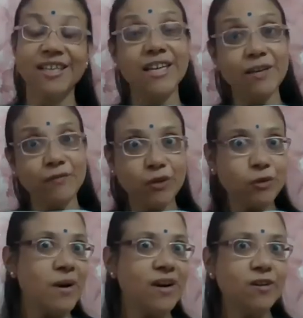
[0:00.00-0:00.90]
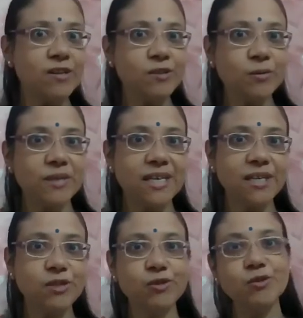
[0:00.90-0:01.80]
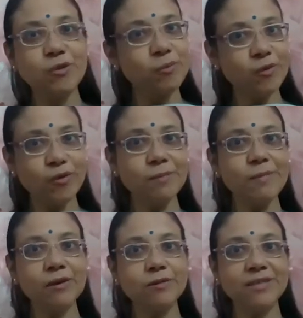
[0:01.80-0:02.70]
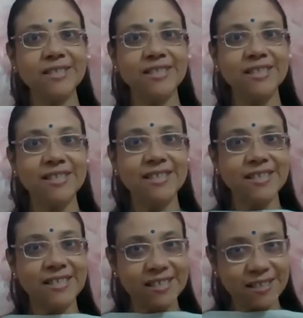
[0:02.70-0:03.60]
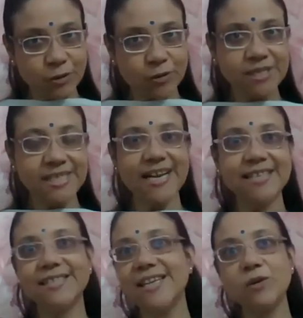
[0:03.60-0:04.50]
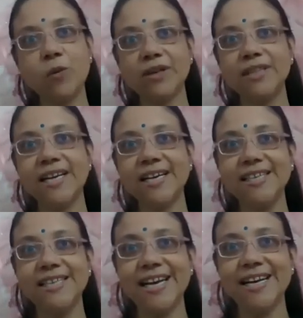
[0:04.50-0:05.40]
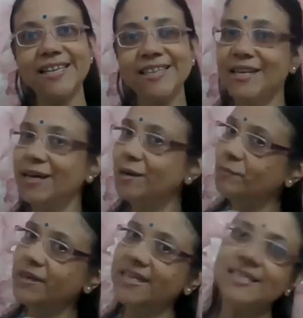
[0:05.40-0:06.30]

If you are also keen to know more about those texts and what they contain, please